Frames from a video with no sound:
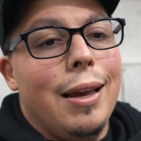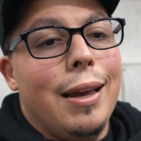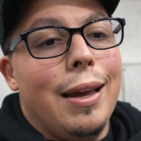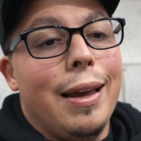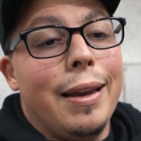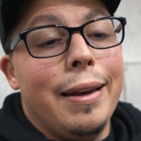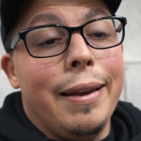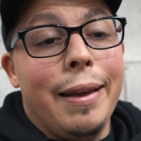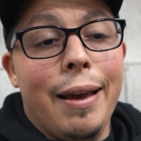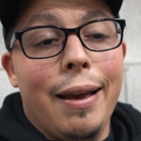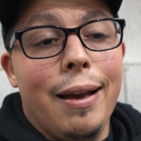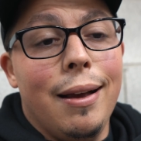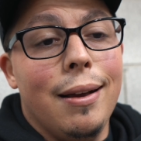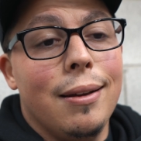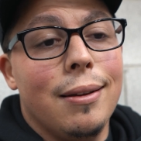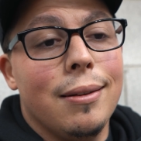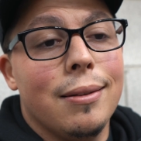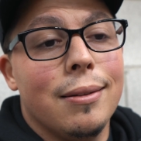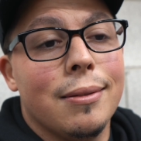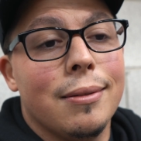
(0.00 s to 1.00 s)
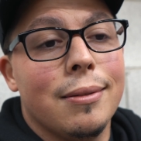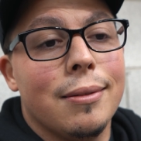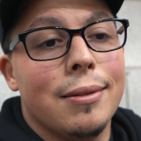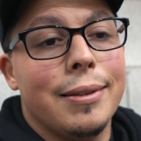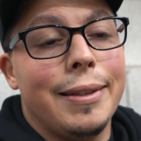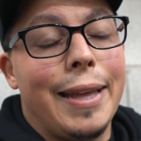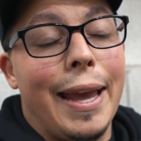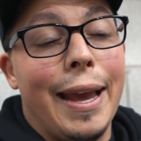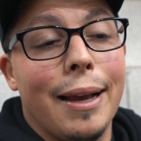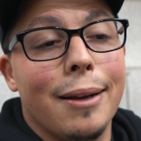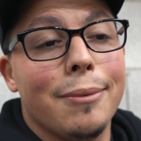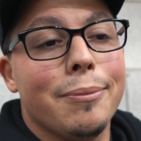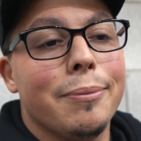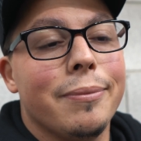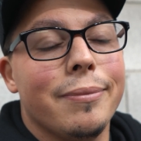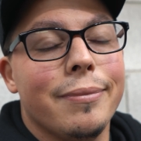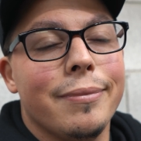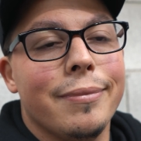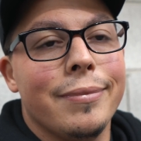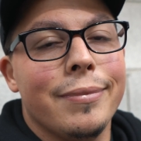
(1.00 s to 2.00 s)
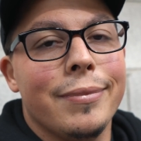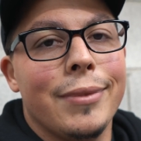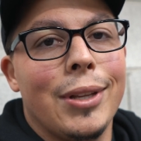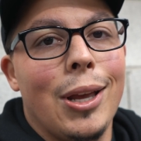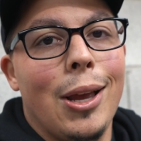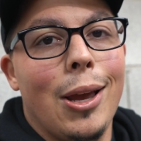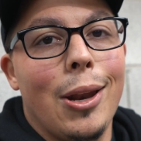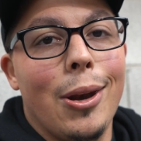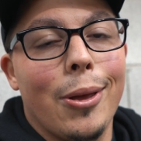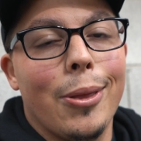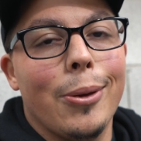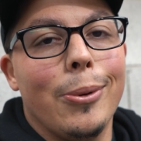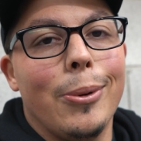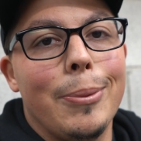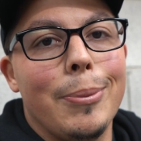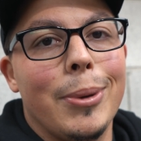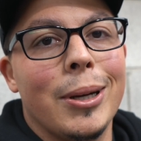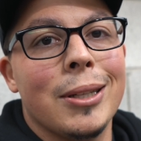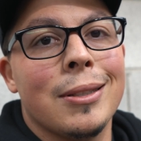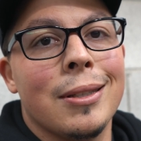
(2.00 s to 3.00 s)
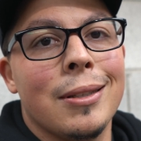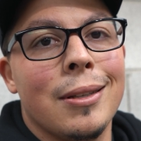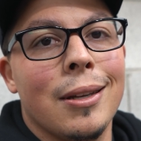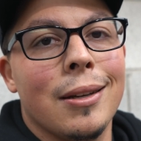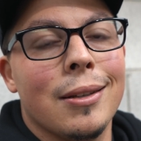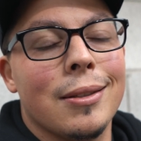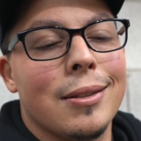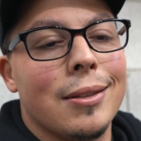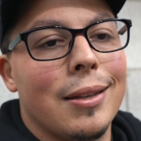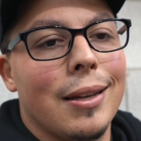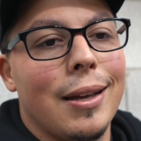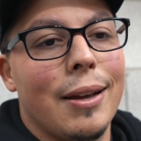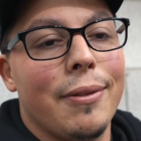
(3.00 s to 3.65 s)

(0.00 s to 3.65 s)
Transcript: And yeah, damn, another one bites the dust.